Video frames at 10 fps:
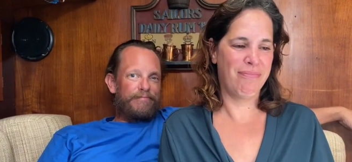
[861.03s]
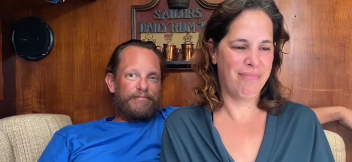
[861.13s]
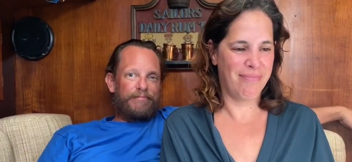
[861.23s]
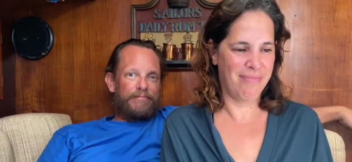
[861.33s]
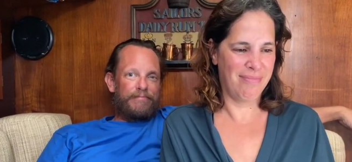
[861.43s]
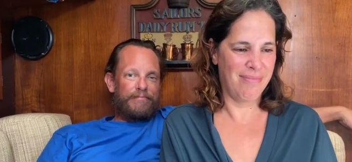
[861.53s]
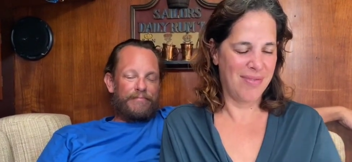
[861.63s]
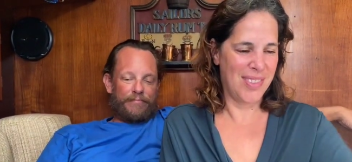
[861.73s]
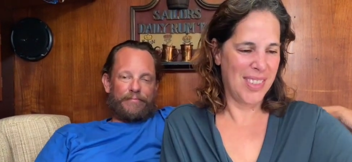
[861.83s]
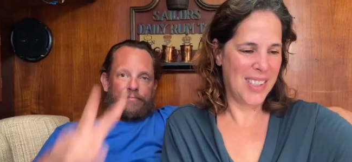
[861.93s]

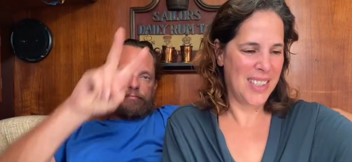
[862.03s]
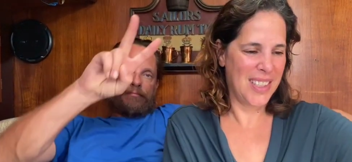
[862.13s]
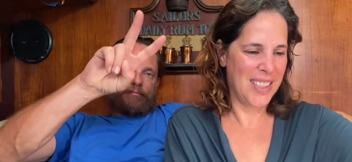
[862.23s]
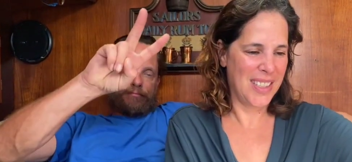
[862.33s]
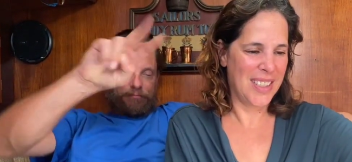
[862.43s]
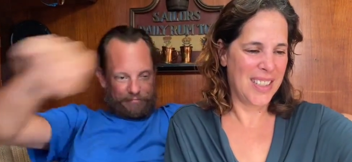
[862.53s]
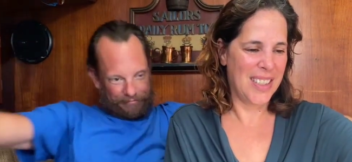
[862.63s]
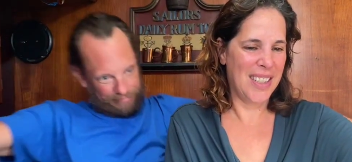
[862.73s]
[no speech]